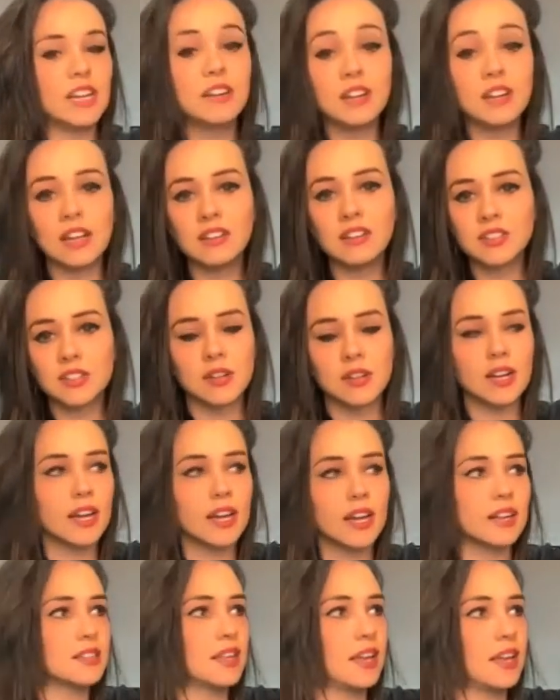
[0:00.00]

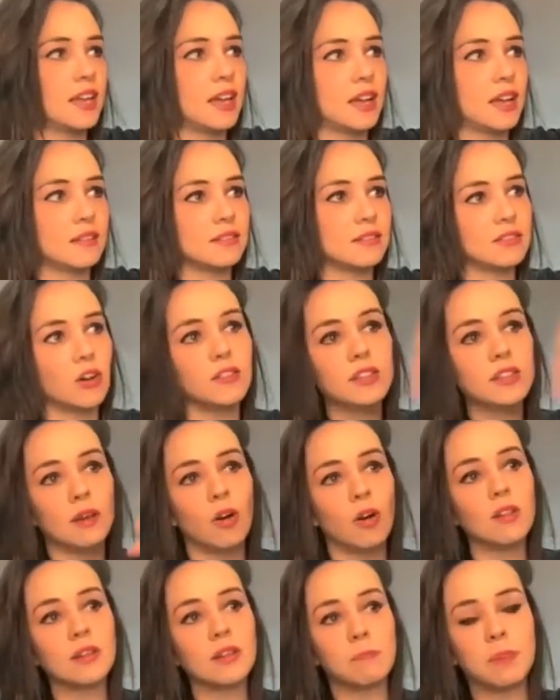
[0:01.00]
internet, and
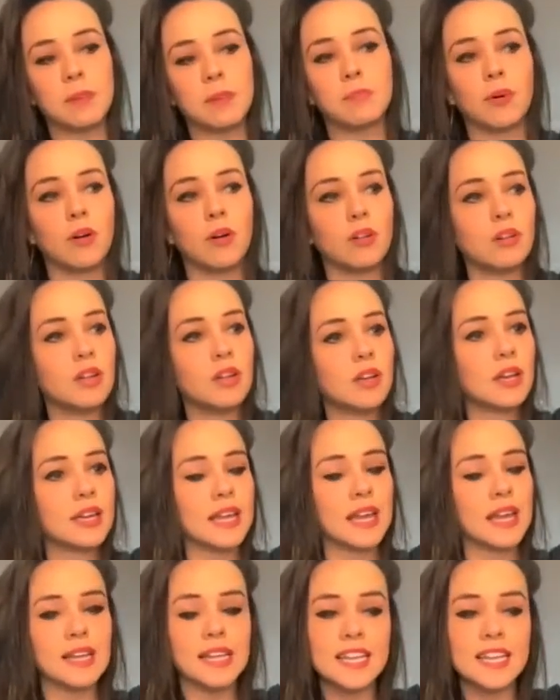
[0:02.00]
all the people
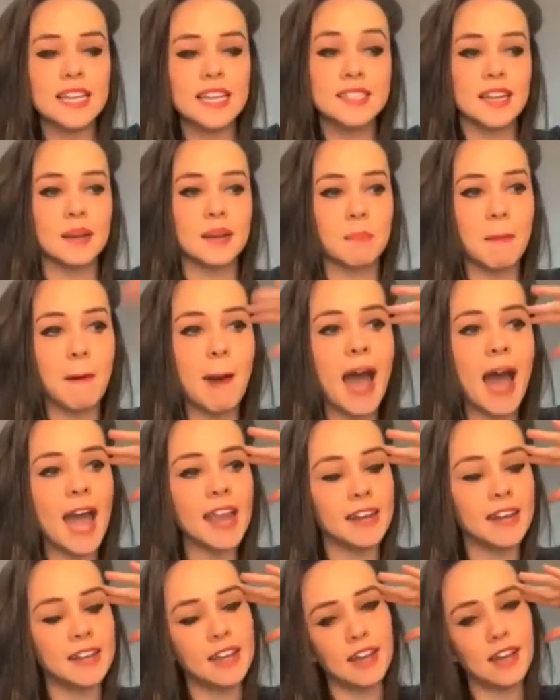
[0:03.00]
can listen my
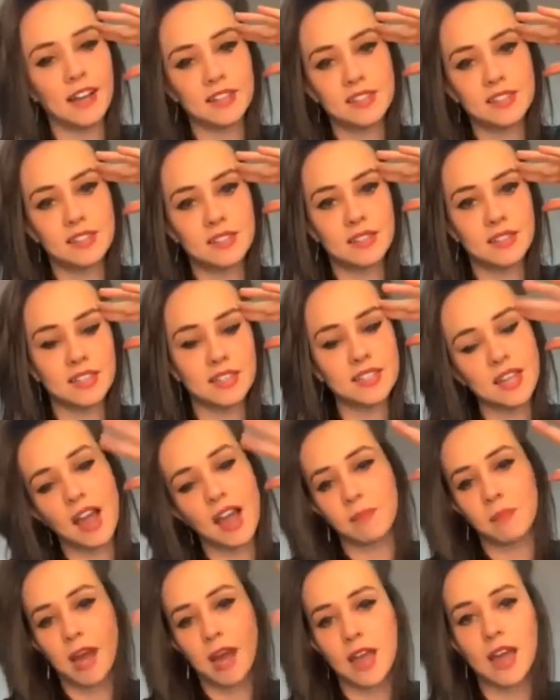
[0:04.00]
ideas
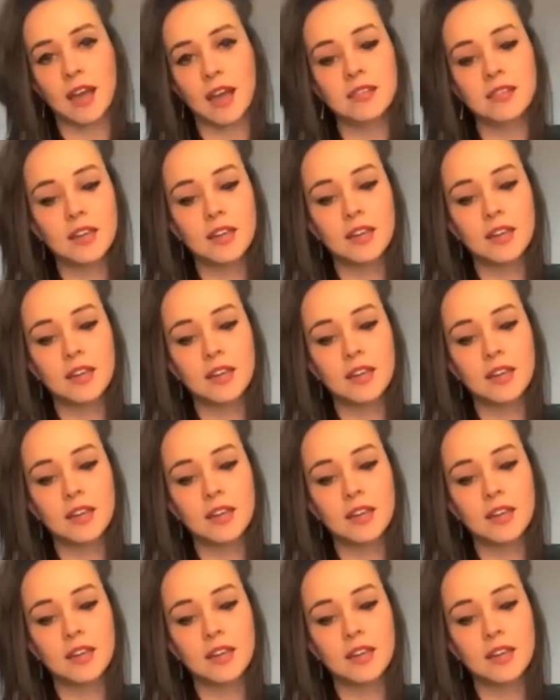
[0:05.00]
inside my head.